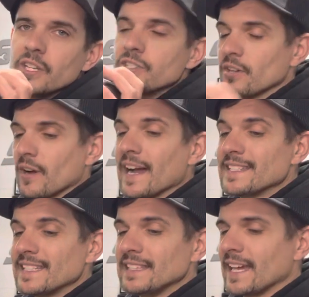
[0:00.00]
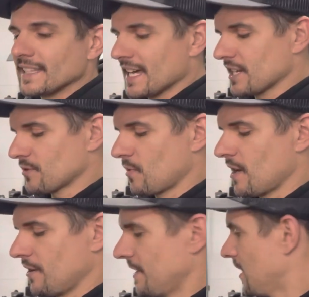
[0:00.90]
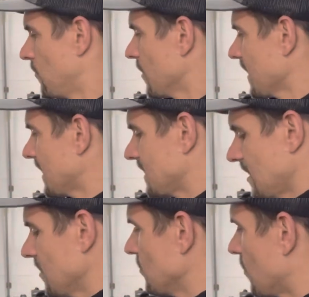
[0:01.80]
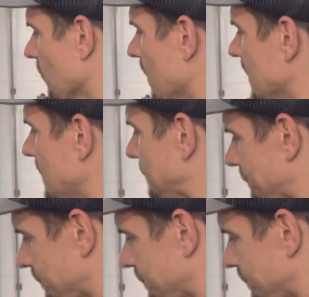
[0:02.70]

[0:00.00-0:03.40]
So I did like that as well. Now, what I can tell you already